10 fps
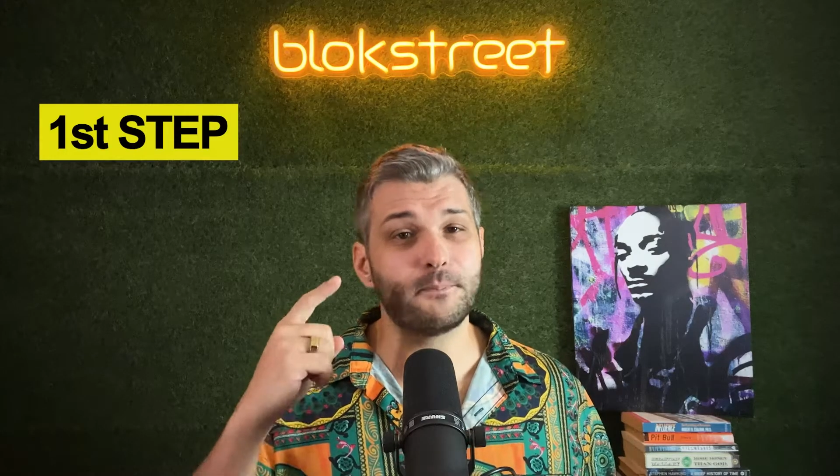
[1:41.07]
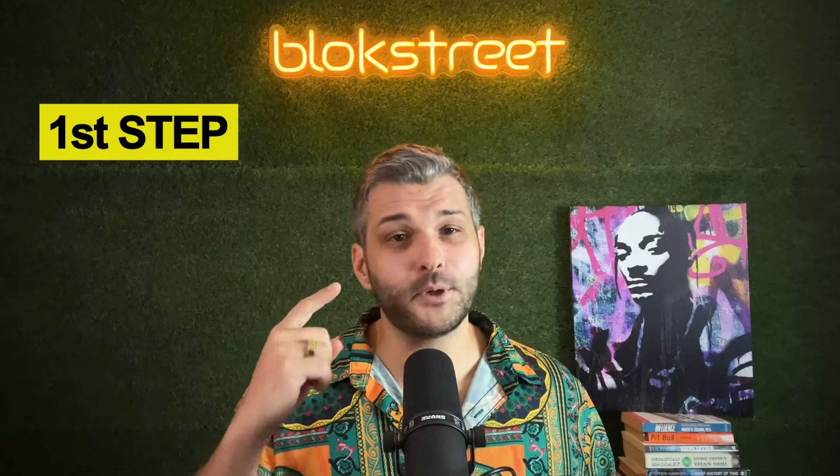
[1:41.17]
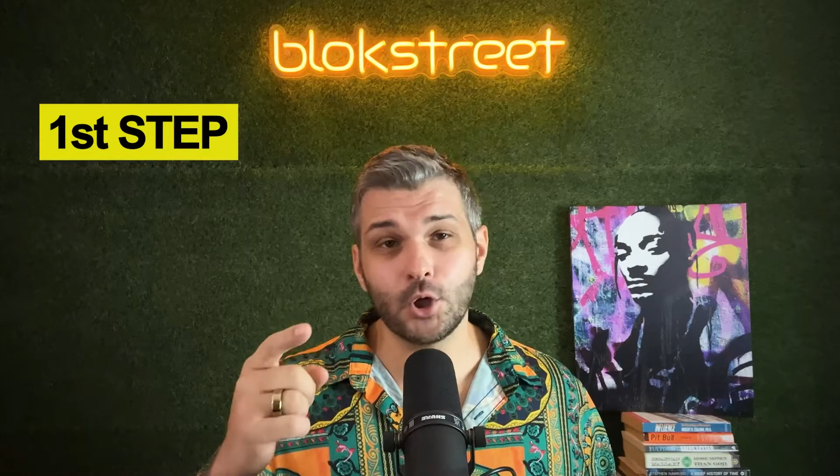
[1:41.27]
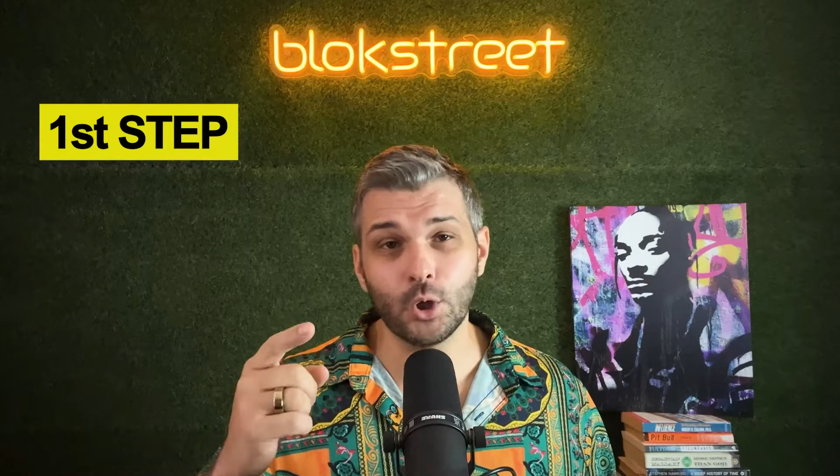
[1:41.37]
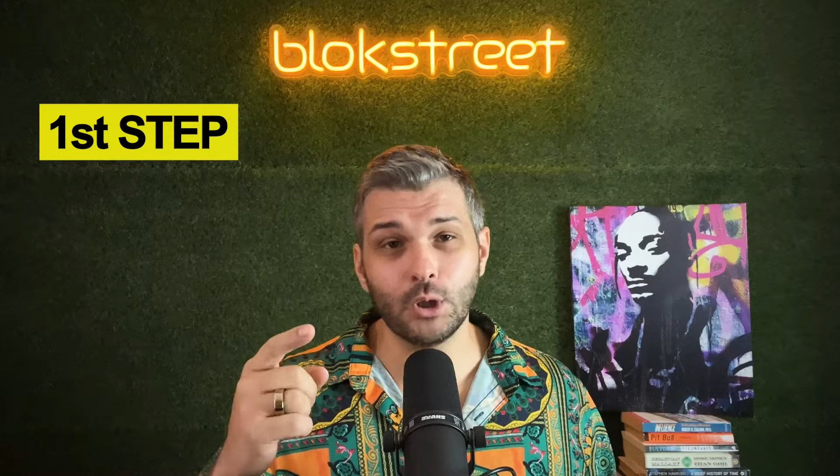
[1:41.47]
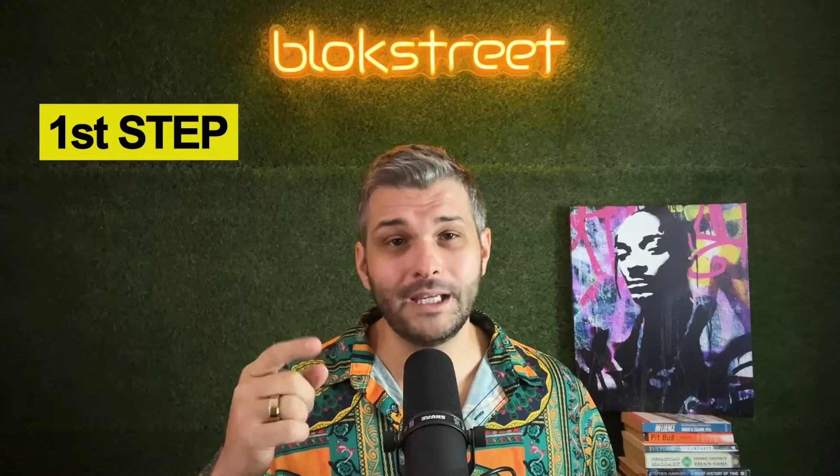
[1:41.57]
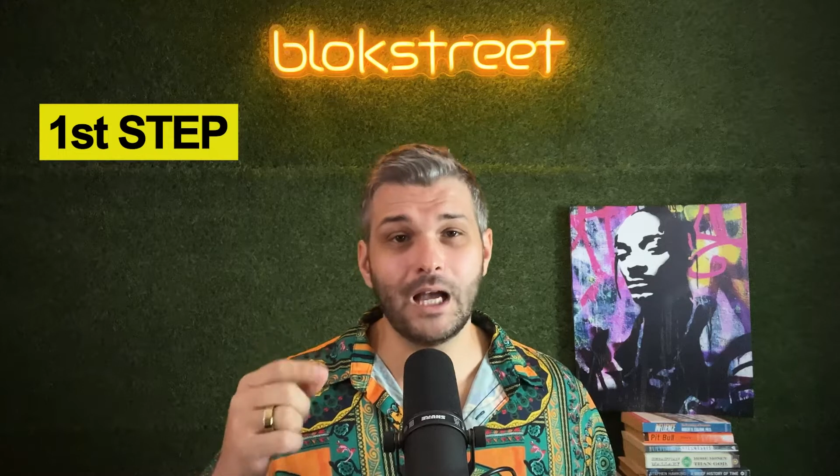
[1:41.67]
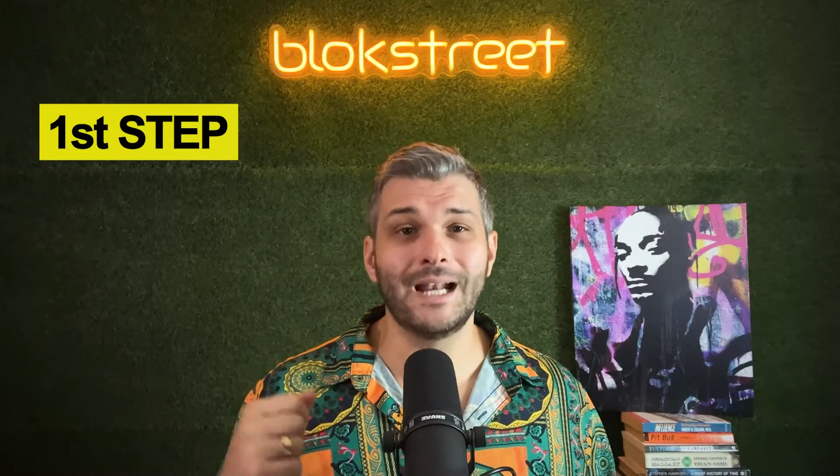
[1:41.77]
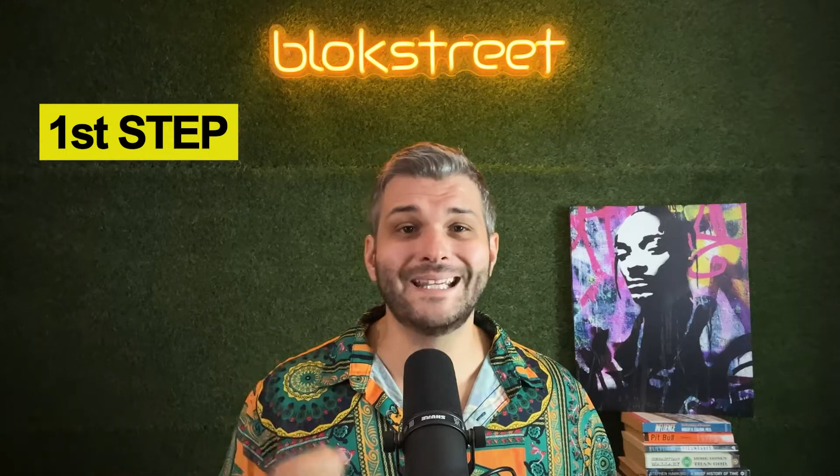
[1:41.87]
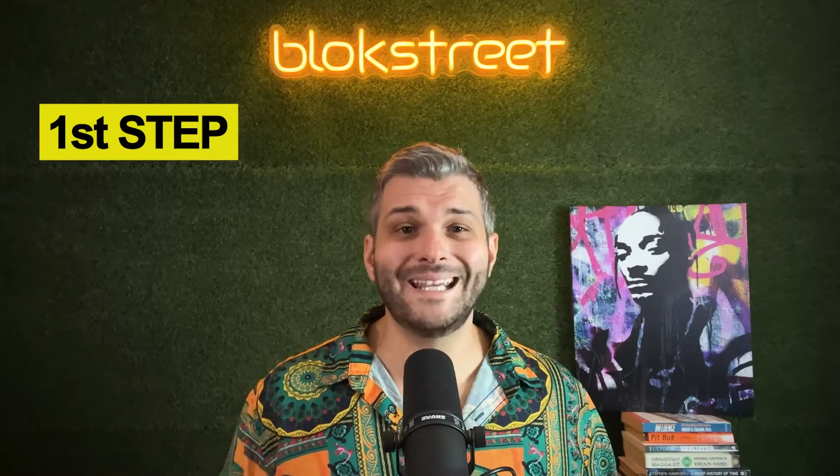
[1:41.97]
purely
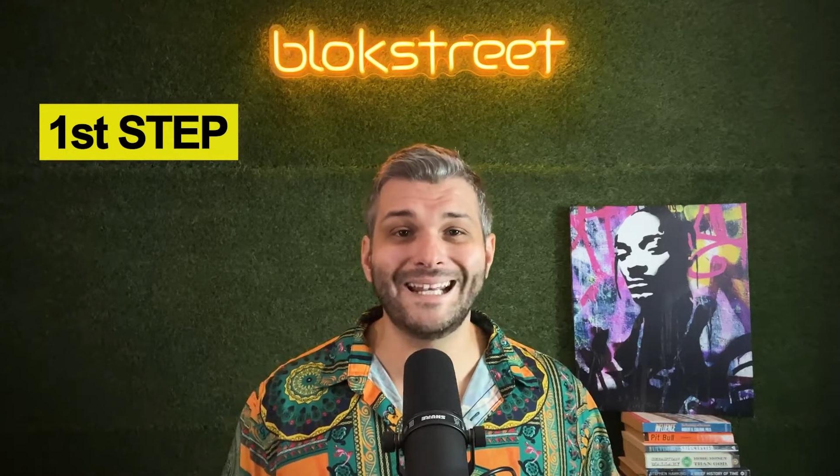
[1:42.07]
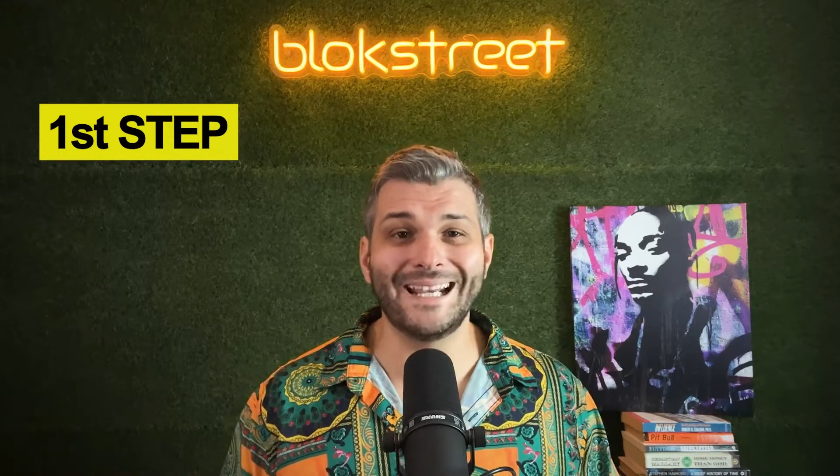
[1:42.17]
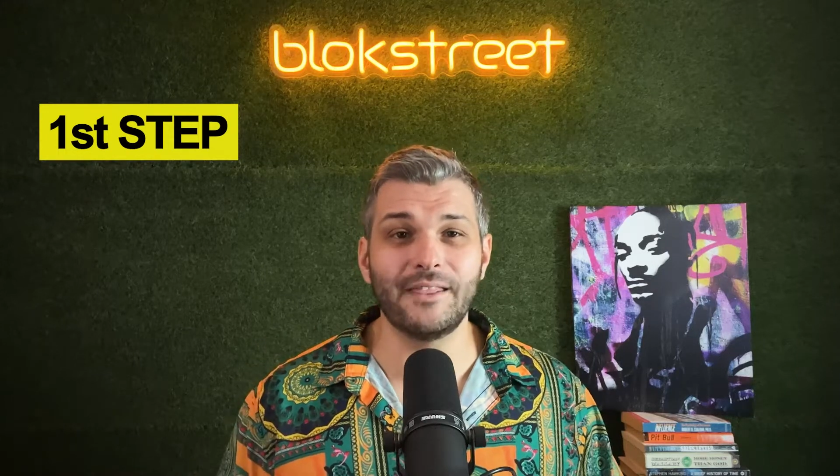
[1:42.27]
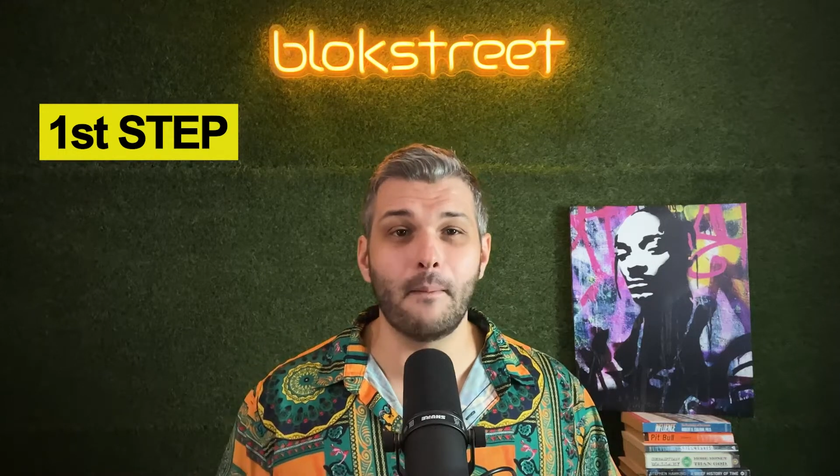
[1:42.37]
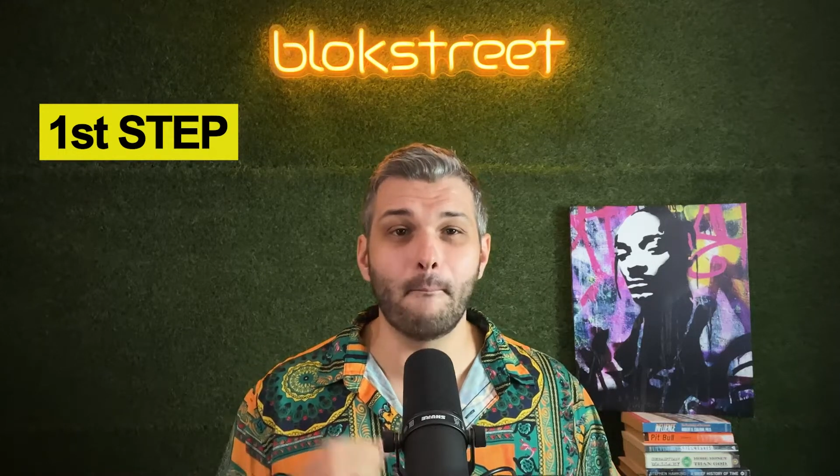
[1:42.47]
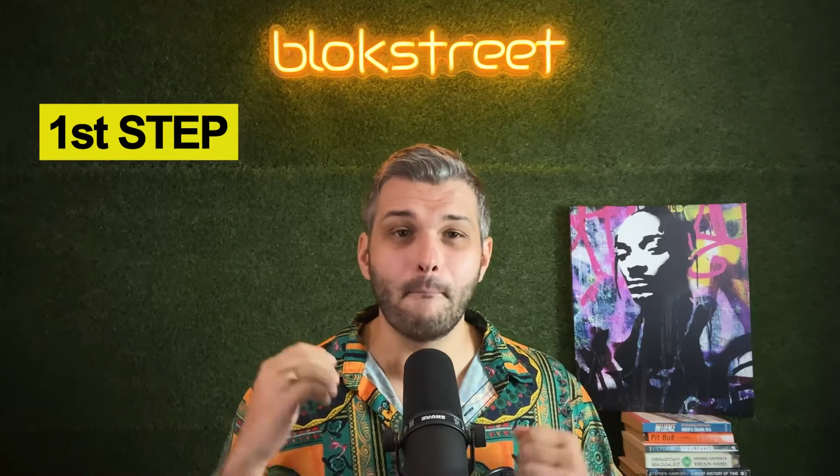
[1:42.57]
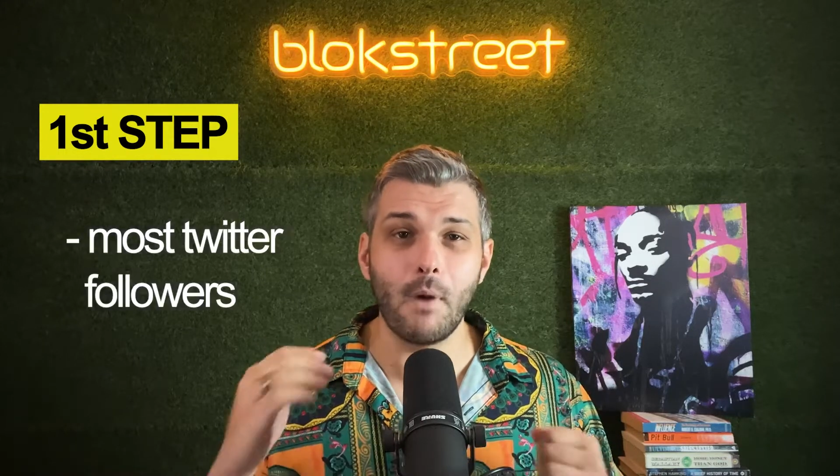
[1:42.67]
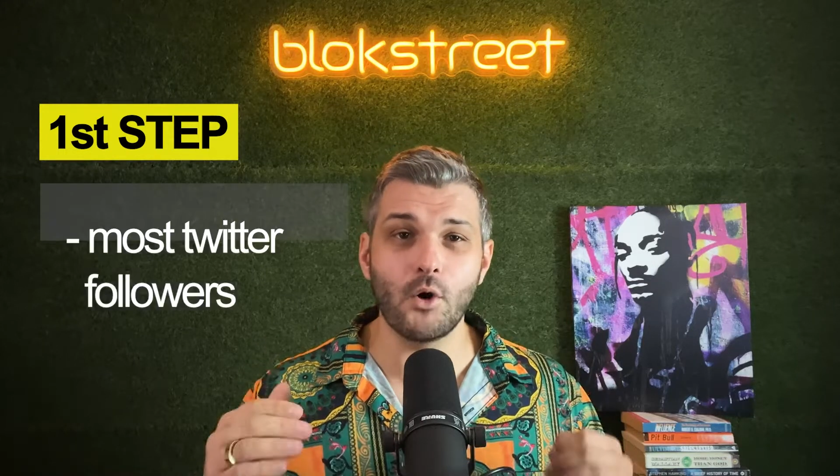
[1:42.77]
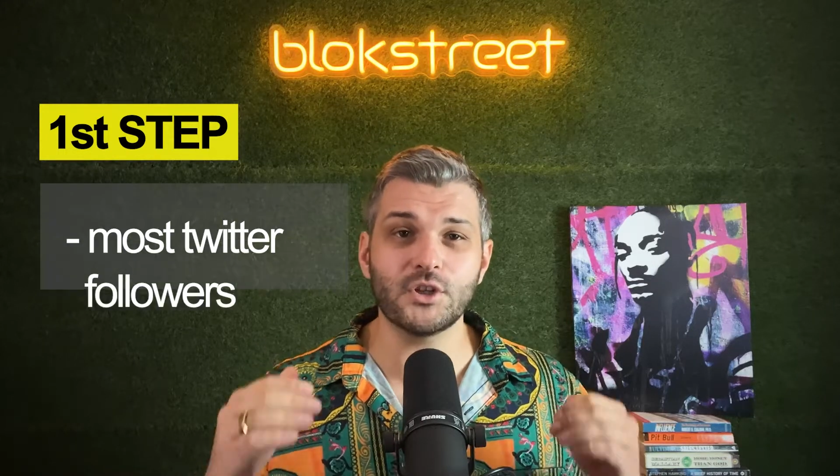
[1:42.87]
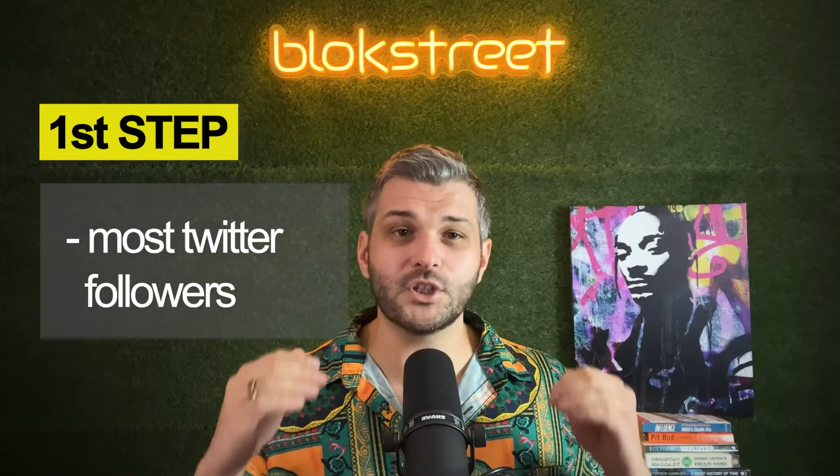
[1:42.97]
on getting the
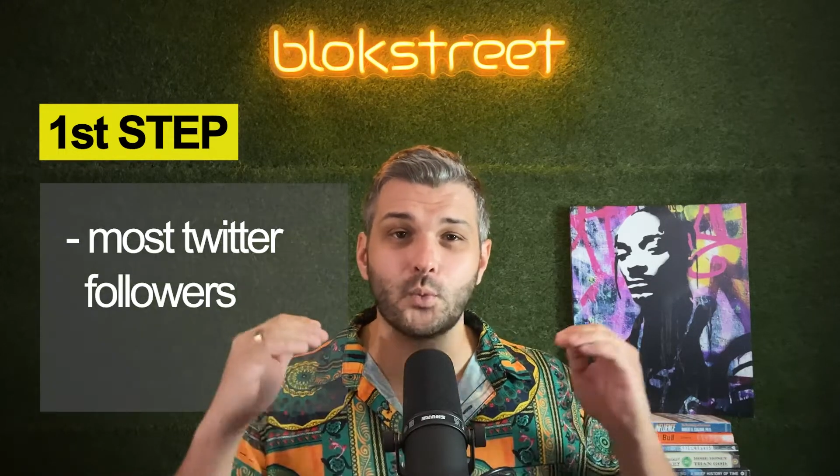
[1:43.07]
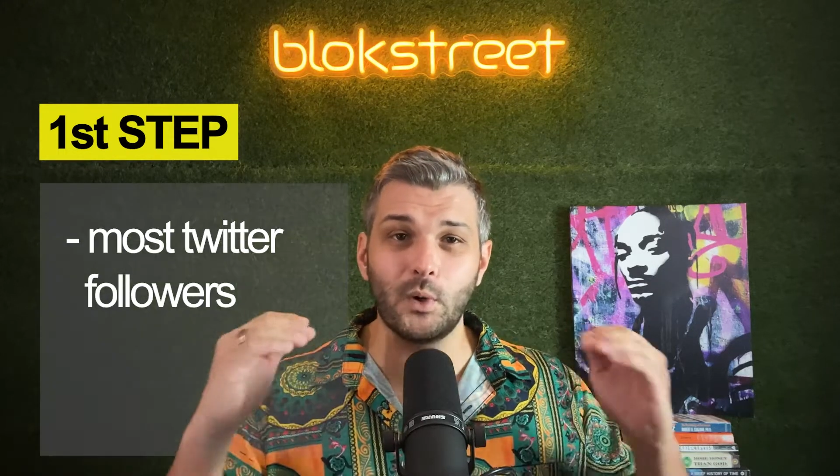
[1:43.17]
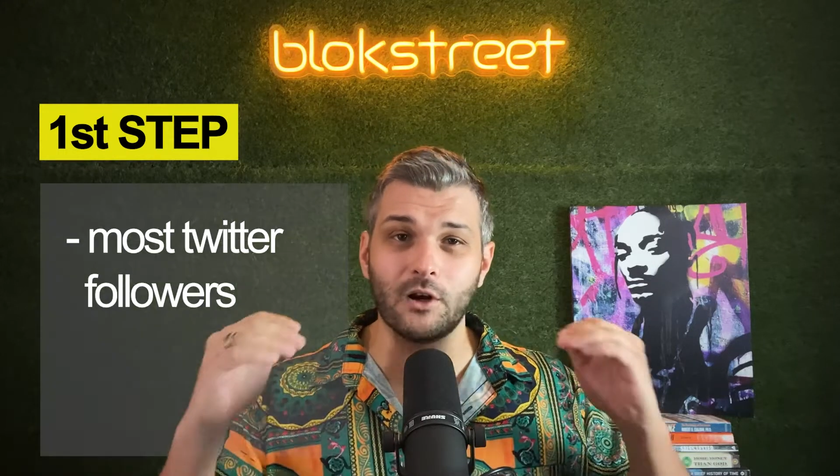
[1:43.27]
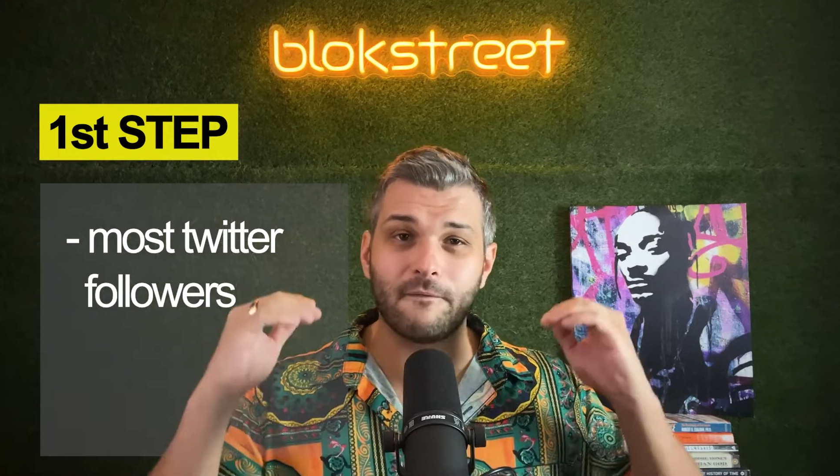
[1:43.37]
most Twitter